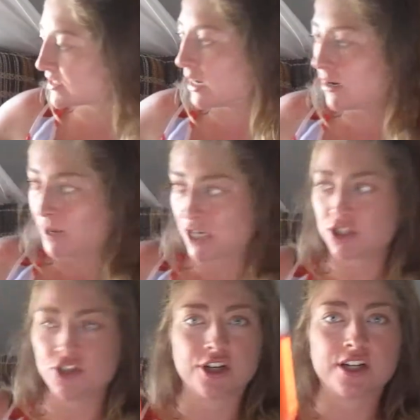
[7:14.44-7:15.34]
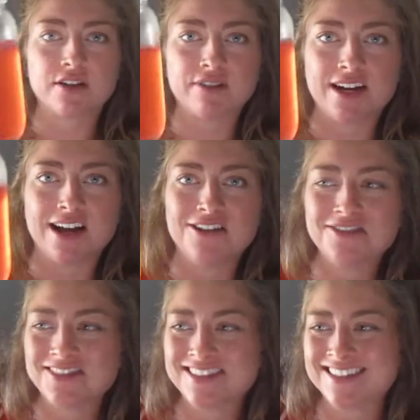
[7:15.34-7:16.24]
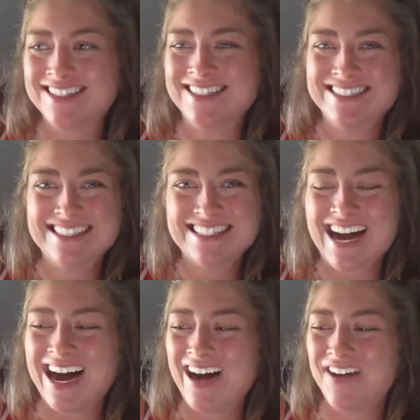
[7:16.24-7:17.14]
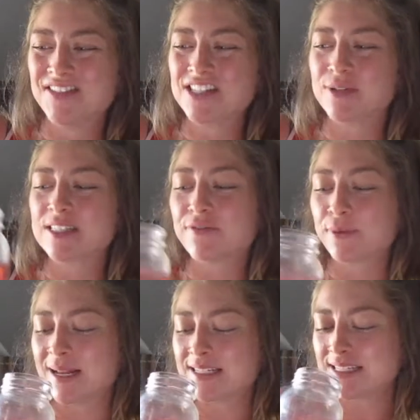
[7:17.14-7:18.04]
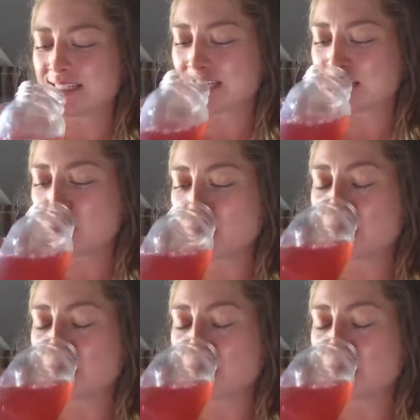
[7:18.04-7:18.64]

I'm actually drinking it right now. So it's a fermented tea.